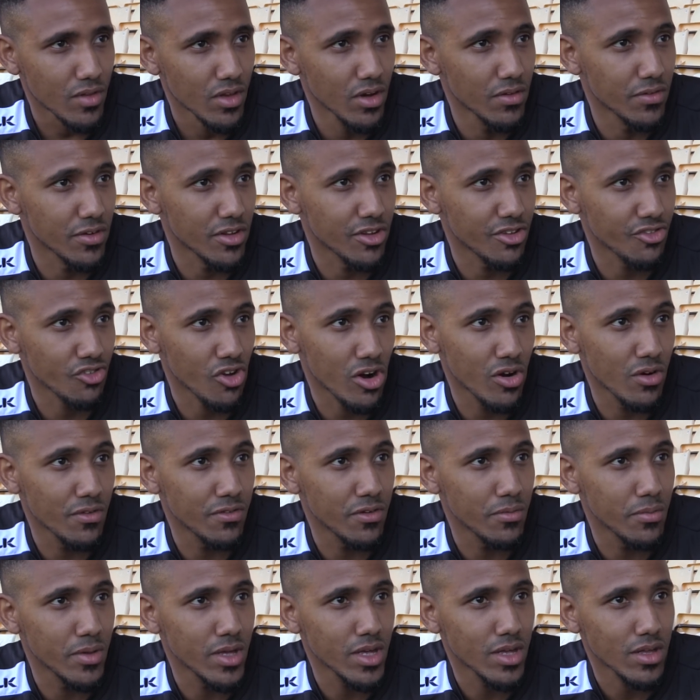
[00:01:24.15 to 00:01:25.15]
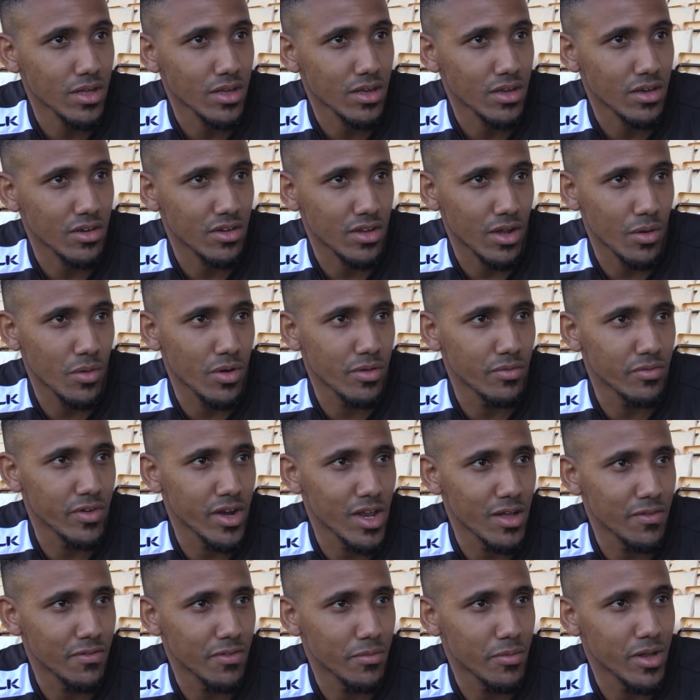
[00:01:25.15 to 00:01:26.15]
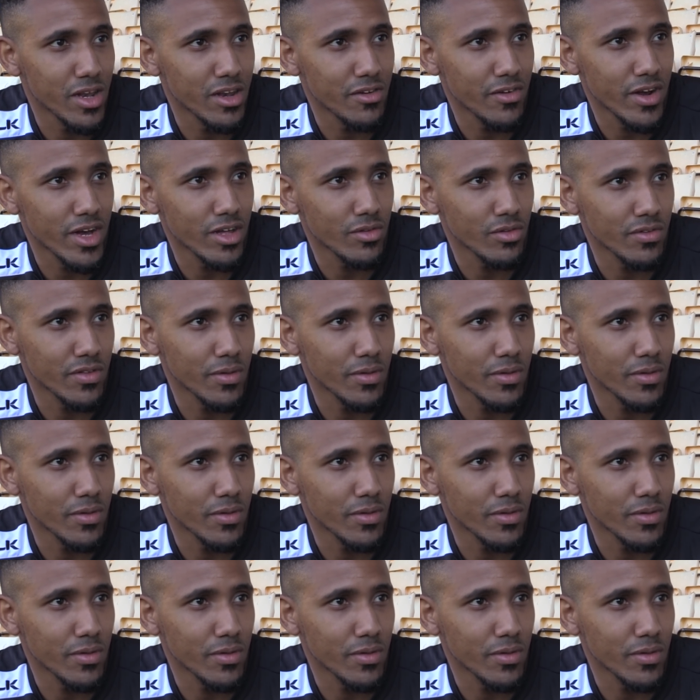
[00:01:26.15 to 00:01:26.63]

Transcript: of a struggle for me because I weren't really familiarised